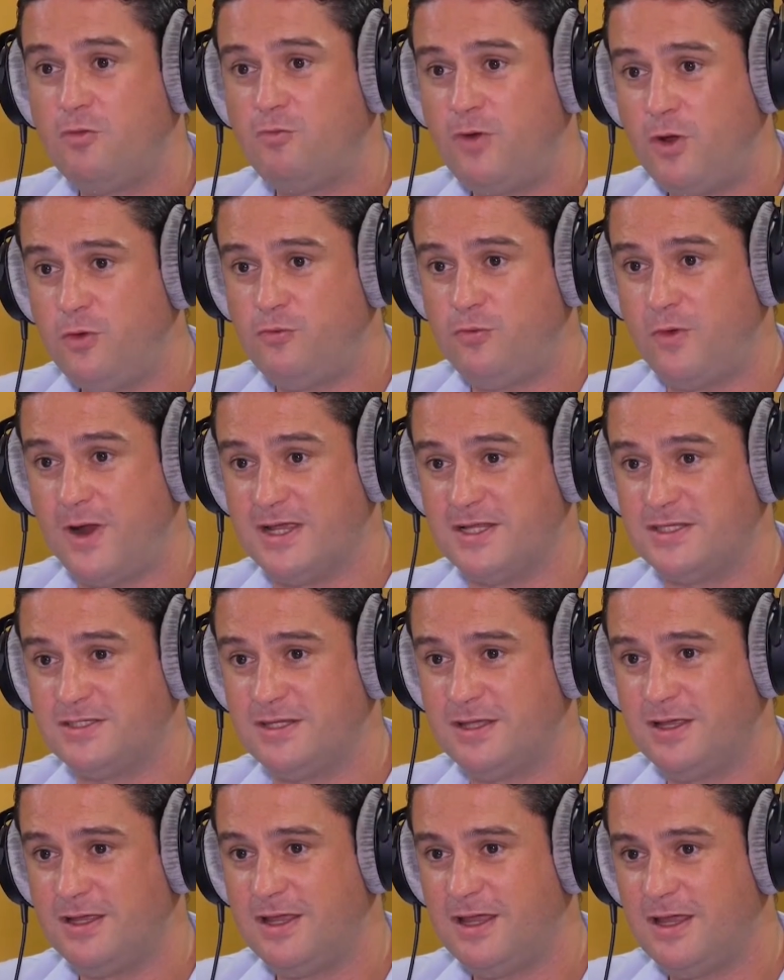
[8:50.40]
road
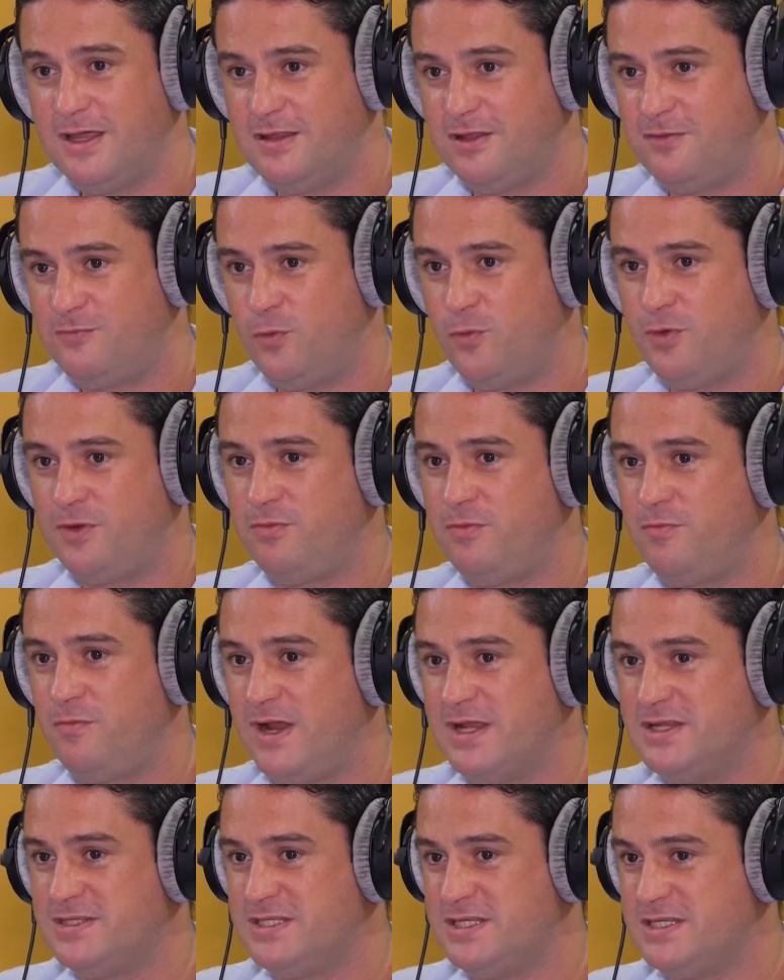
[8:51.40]
race. There's four different
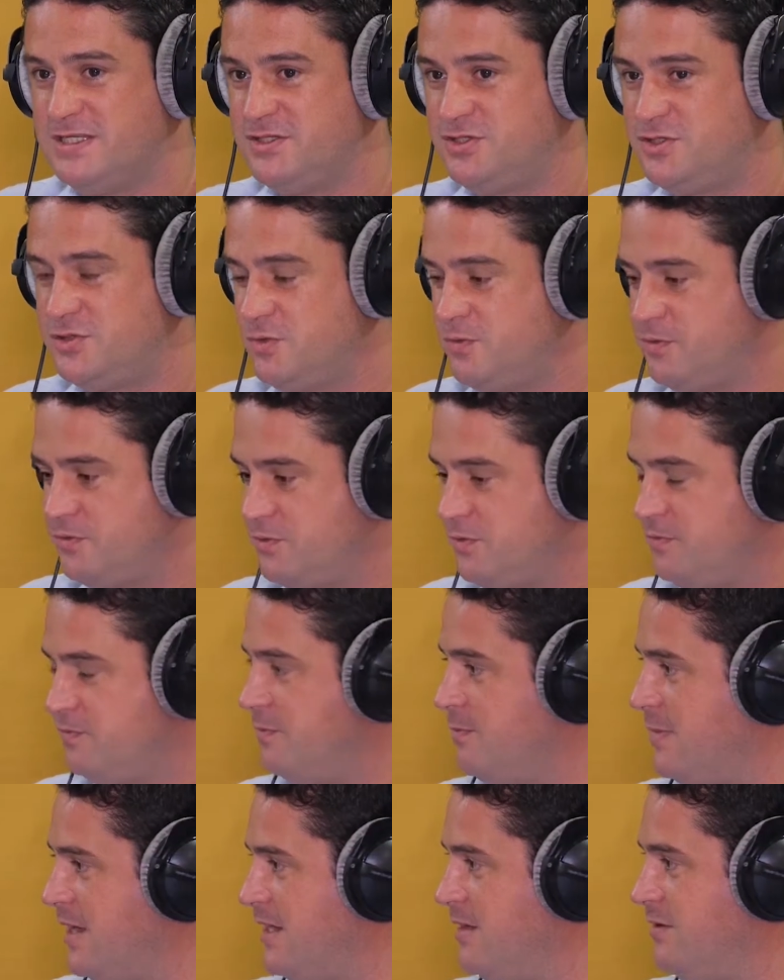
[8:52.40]
races, two
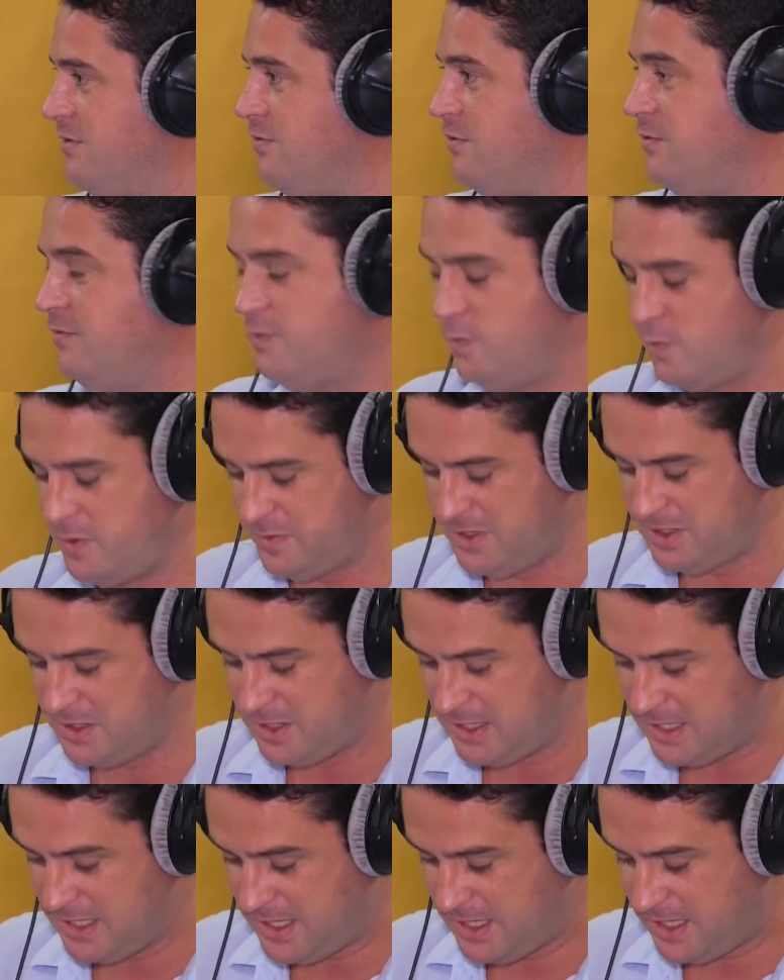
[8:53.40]
for men, two for
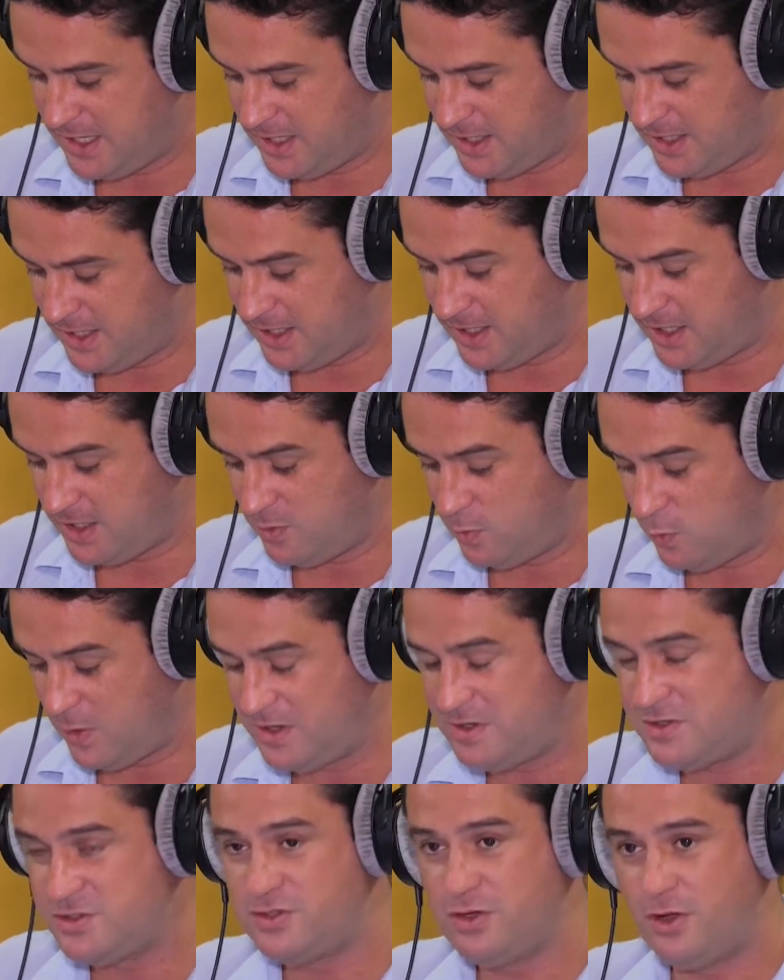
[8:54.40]
women.
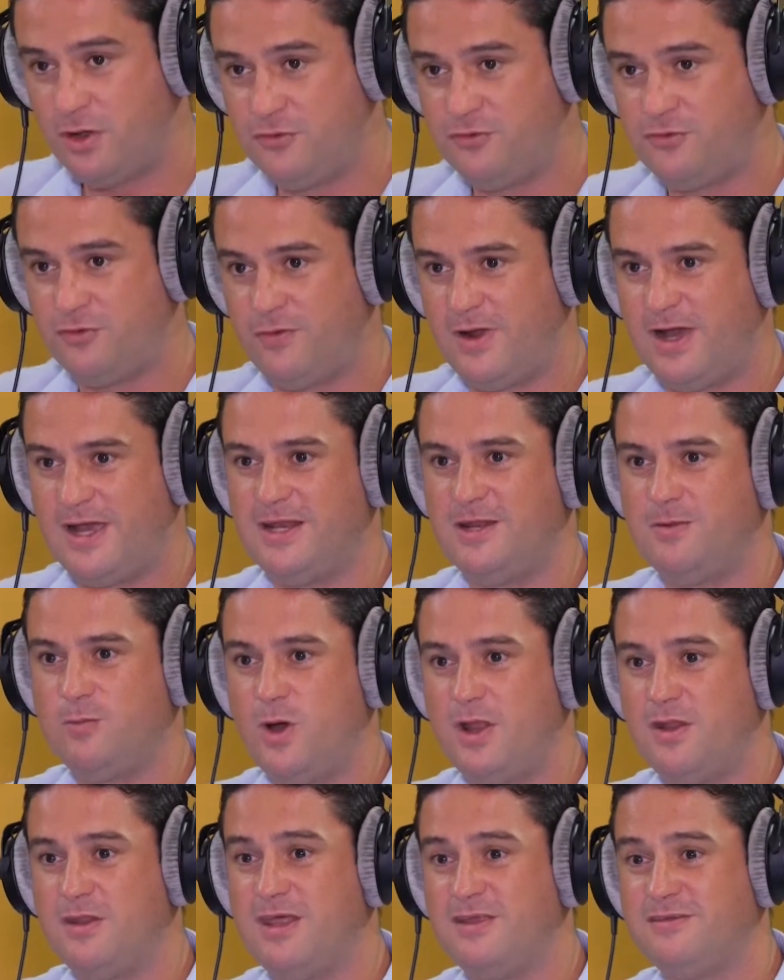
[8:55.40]
One's on terrain and
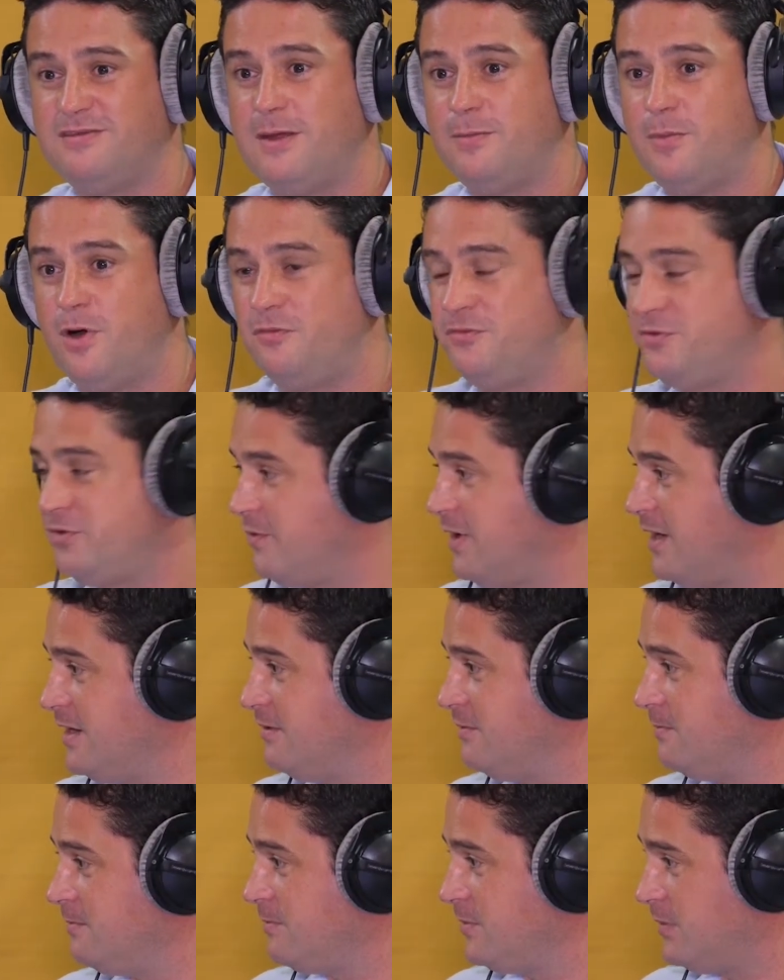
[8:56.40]
one there's some off
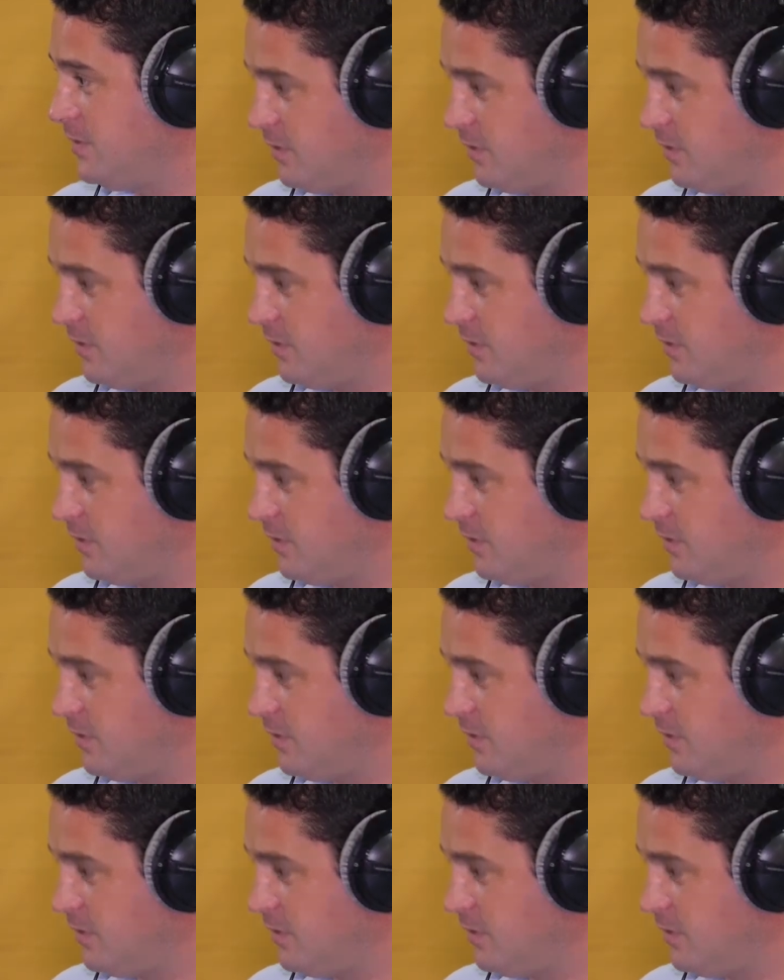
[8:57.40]
terrain,